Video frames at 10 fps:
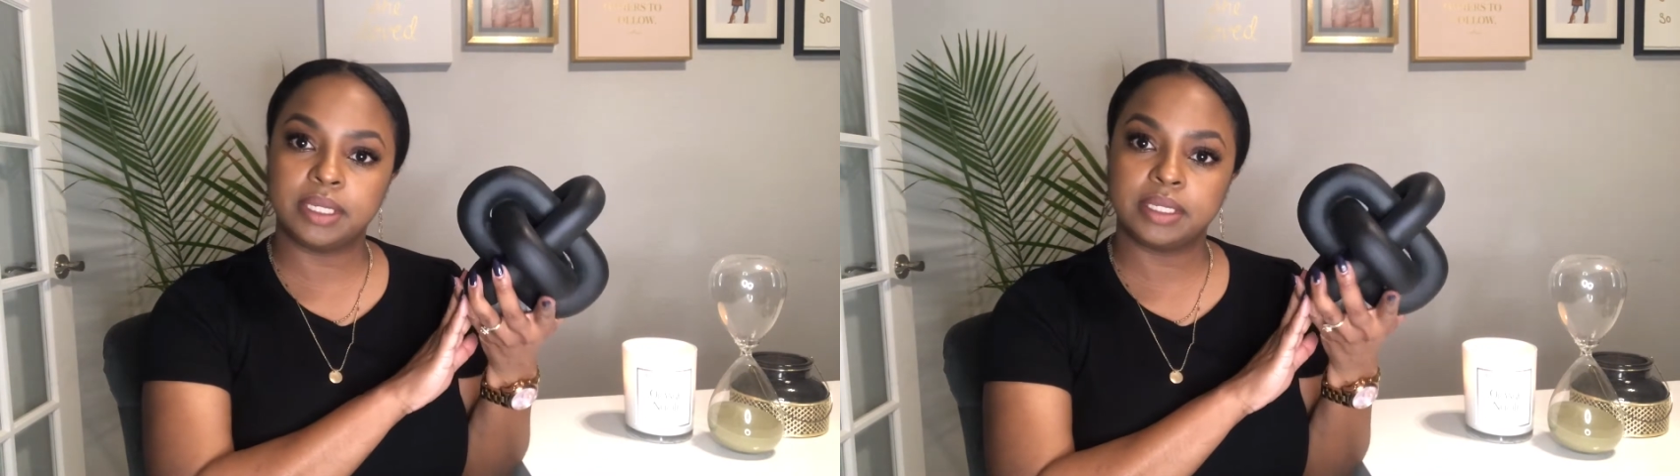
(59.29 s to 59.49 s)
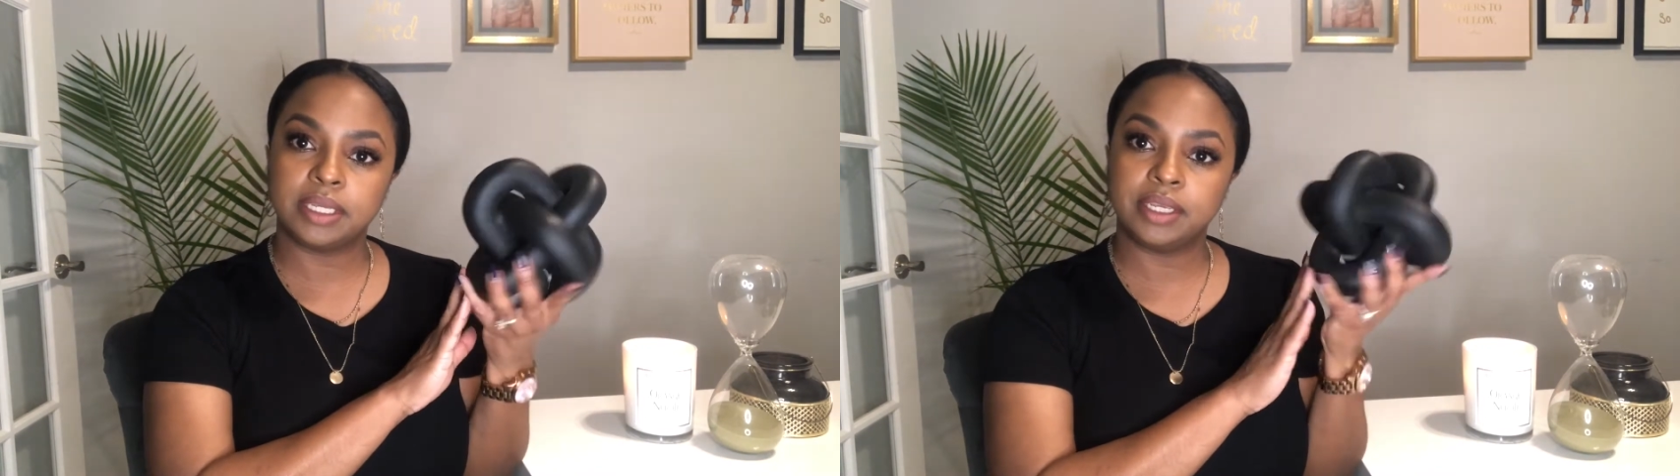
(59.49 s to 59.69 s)

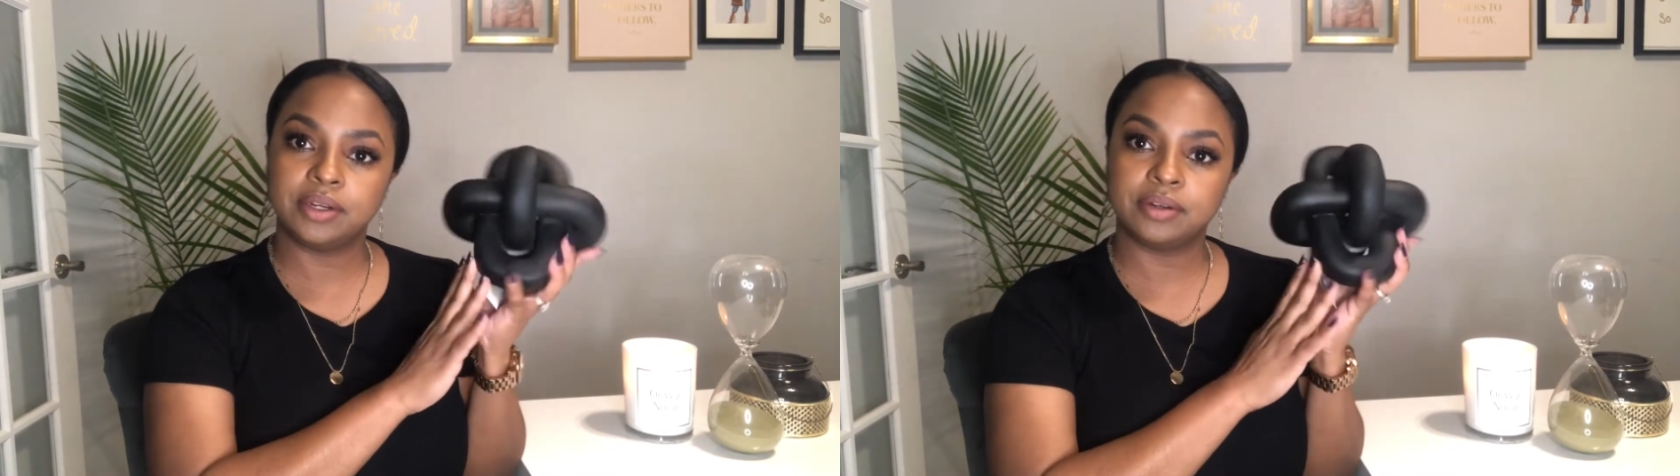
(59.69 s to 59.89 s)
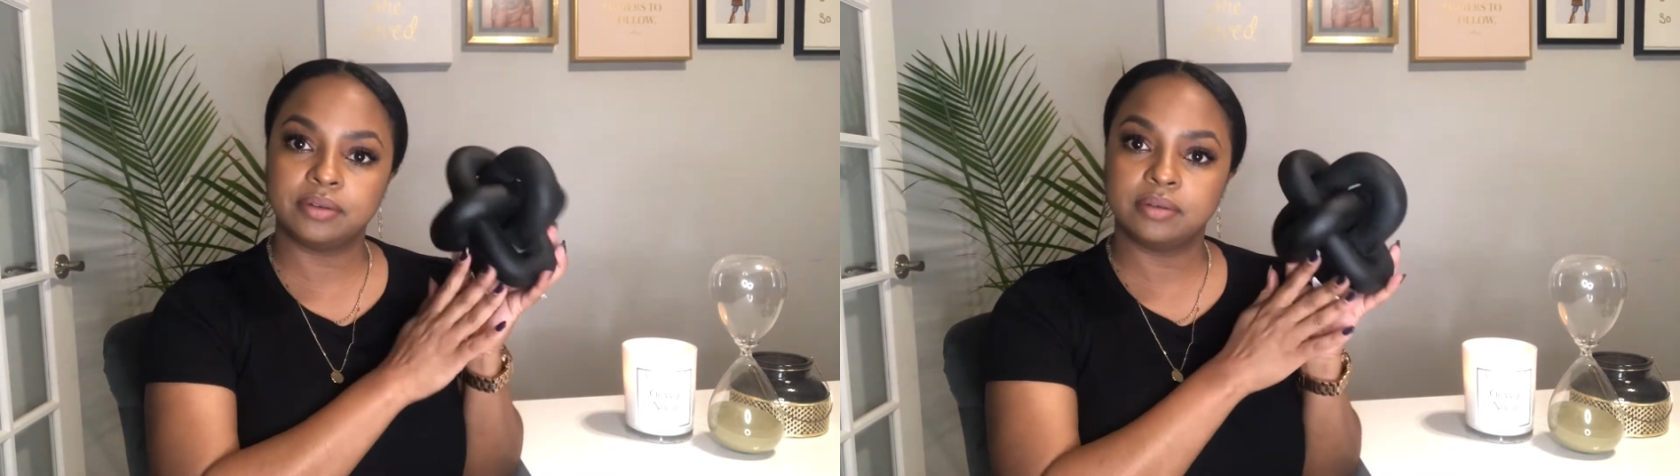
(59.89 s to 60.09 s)
here,
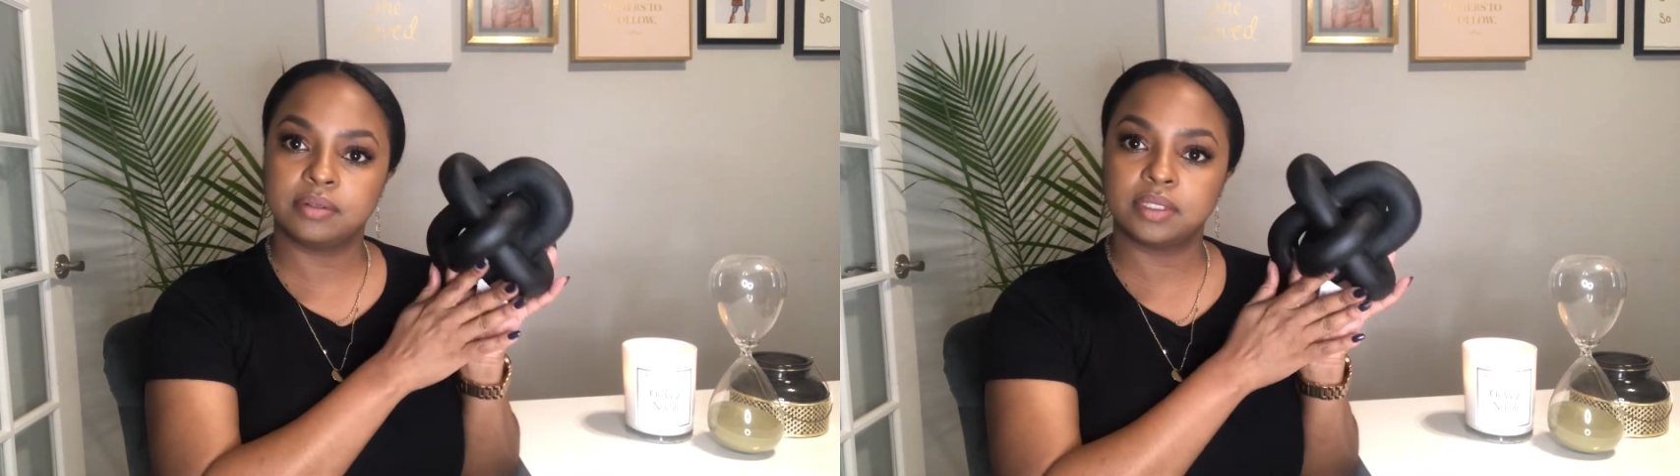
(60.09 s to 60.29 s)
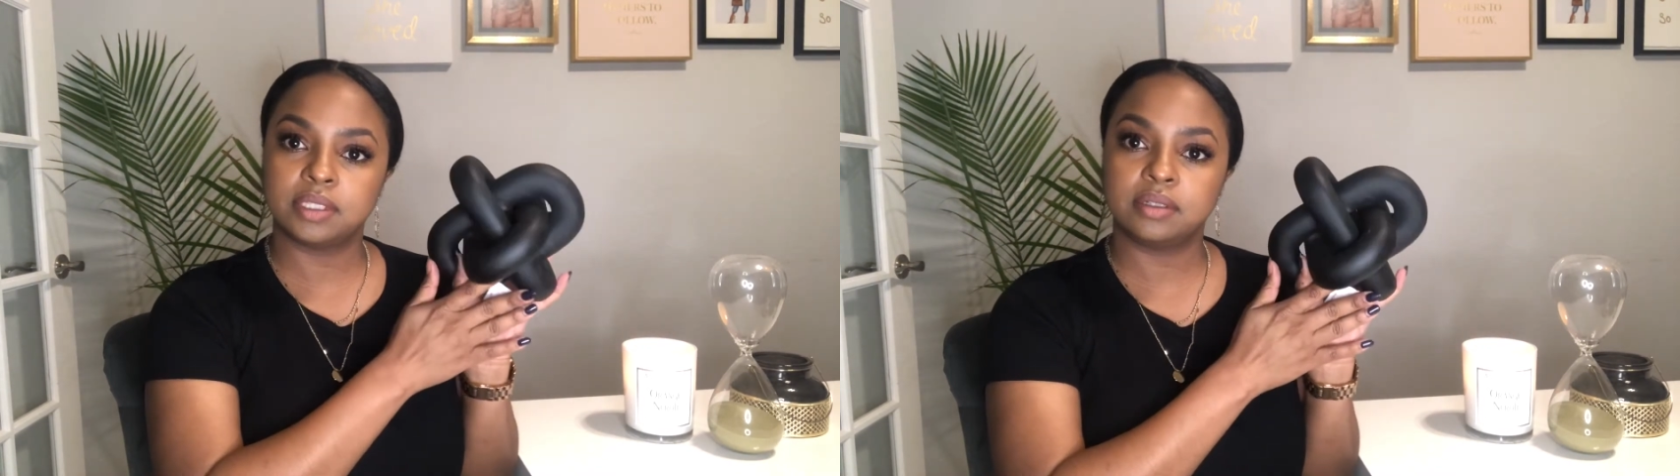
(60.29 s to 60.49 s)

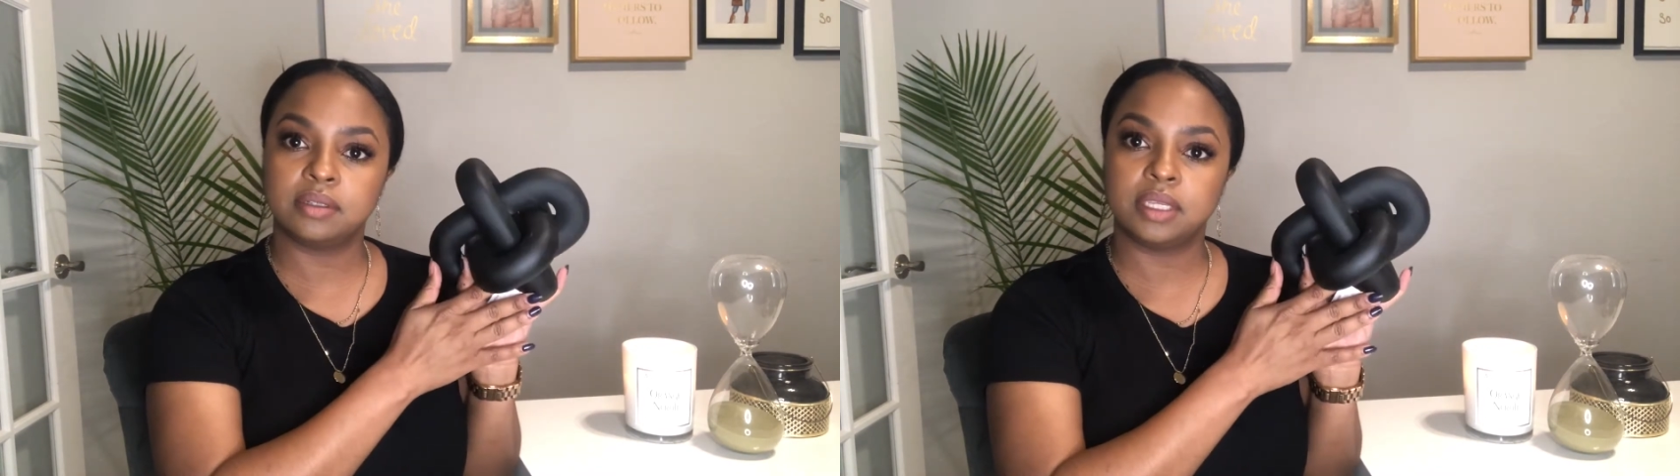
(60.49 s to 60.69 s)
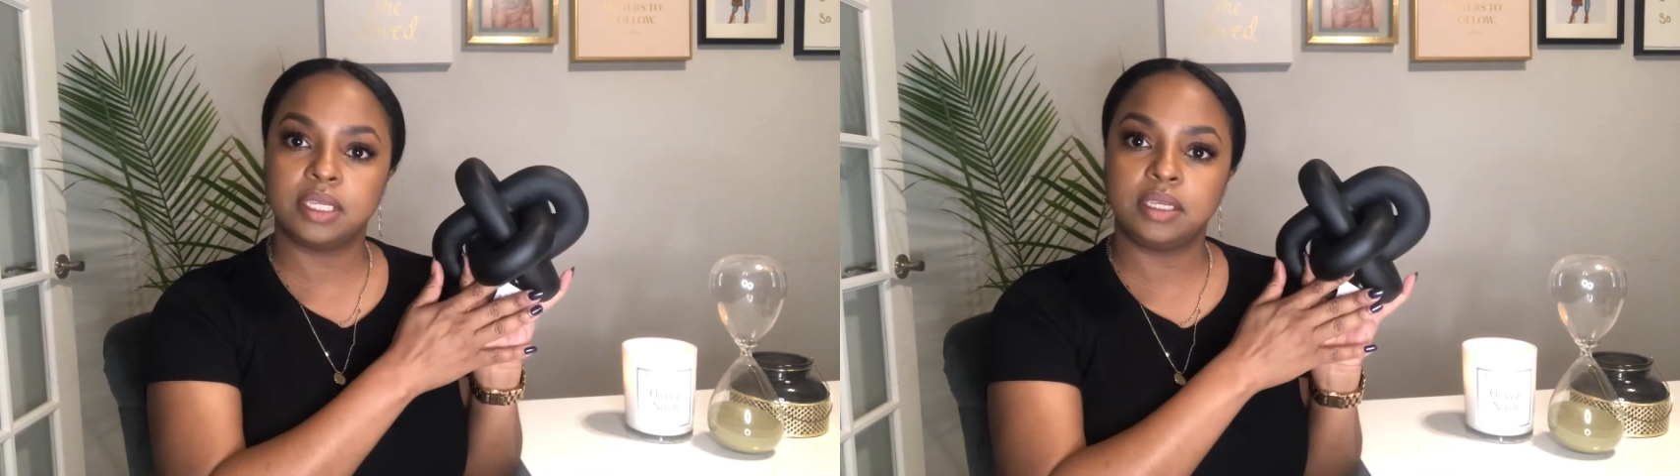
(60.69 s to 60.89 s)
little
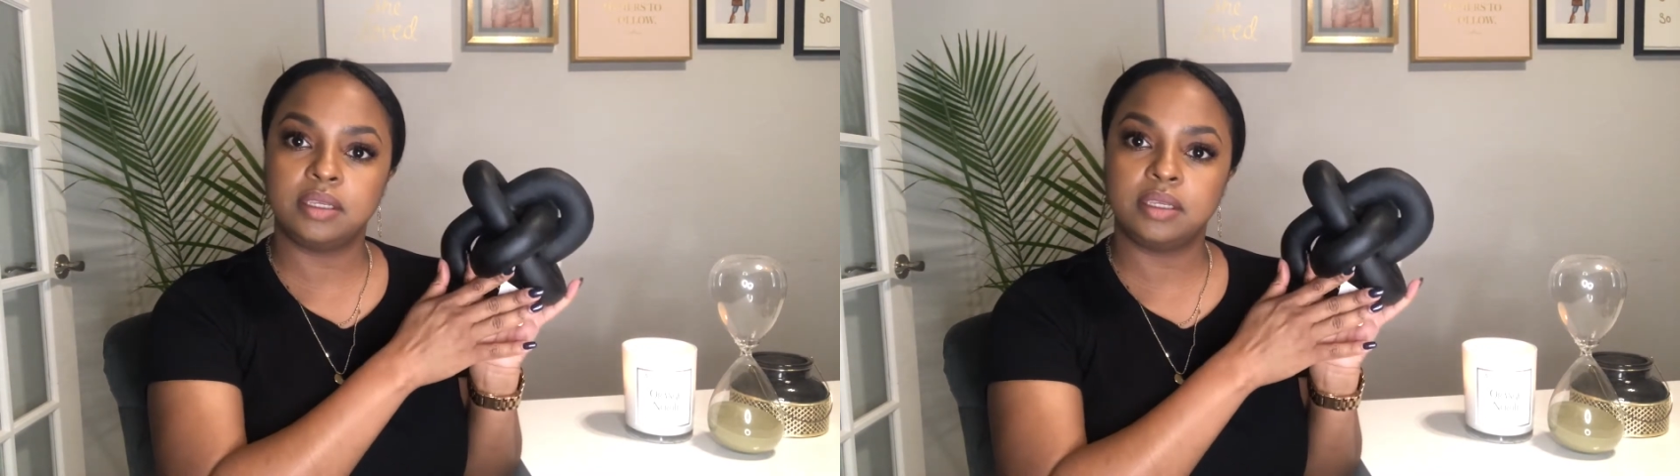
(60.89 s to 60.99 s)
thingy.